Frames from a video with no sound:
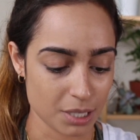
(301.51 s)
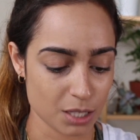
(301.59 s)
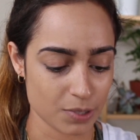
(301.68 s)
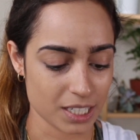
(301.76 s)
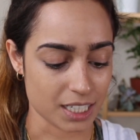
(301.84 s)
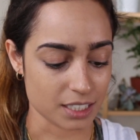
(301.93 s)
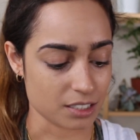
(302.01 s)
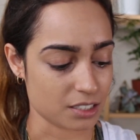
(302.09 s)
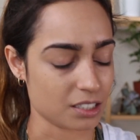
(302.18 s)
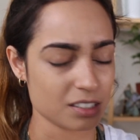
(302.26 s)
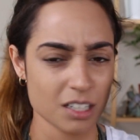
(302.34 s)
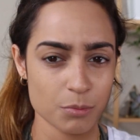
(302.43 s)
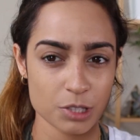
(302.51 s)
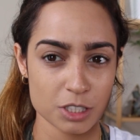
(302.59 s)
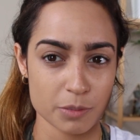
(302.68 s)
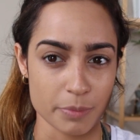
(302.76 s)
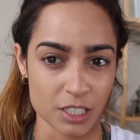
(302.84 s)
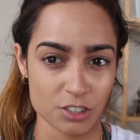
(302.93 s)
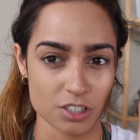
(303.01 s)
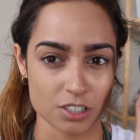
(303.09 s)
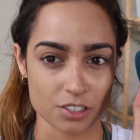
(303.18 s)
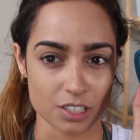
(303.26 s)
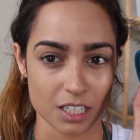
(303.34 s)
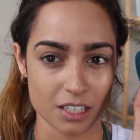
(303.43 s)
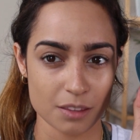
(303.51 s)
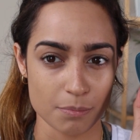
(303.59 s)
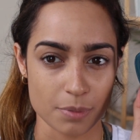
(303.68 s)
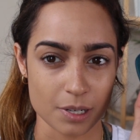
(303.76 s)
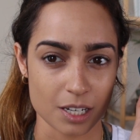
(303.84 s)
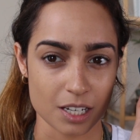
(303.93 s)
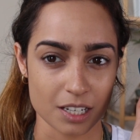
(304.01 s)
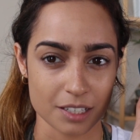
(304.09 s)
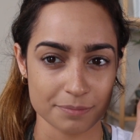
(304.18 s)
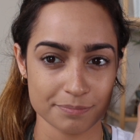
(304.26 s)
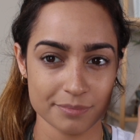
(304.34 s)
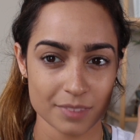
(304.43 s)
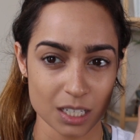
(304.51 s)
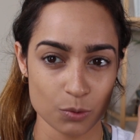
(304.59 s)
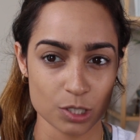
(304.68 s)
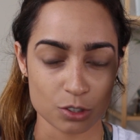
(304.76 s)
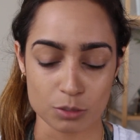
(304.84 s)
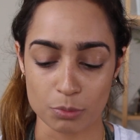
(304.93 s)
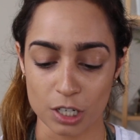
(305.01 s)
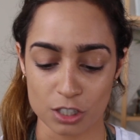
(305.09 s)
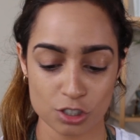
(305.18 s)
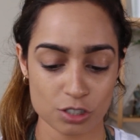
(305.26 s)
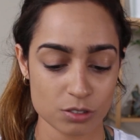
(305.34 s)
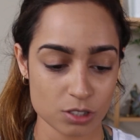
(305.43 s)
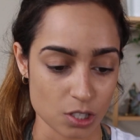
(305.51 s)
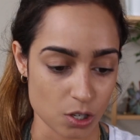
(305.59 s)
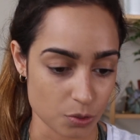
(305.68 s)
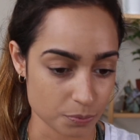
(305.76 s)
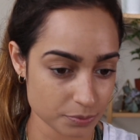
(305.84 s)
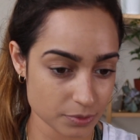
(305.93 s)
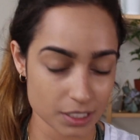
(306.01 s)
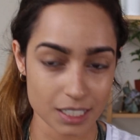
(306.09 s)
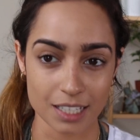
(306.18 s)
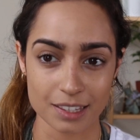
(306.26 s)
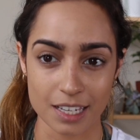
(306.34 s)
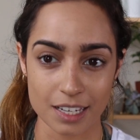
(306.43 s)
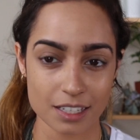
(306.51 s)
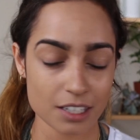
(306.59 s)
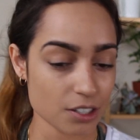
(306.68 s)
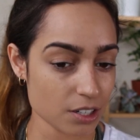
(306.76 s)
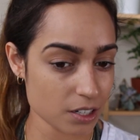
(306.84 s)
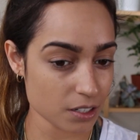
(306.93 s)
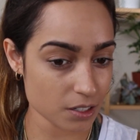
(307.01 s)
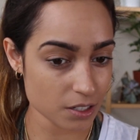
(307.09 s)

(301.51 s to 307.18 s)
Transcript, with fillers: By the way, guys, it does come with a sponge underneath, but I wanna use a brush. So got that here.